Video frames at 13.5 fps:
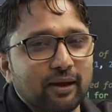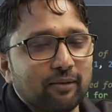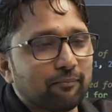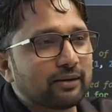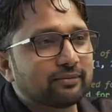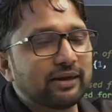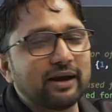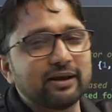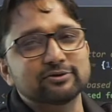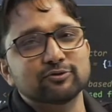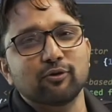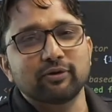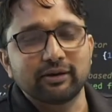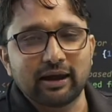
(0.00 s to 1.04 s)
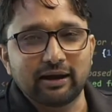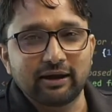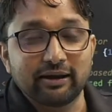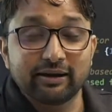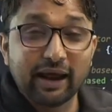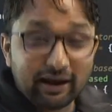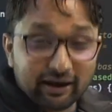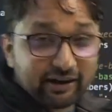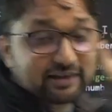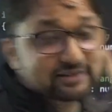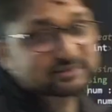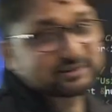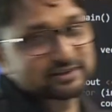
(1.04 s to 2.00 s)
But that is not reality. Reality
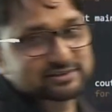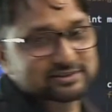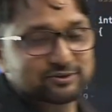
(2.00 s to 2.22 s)
is this.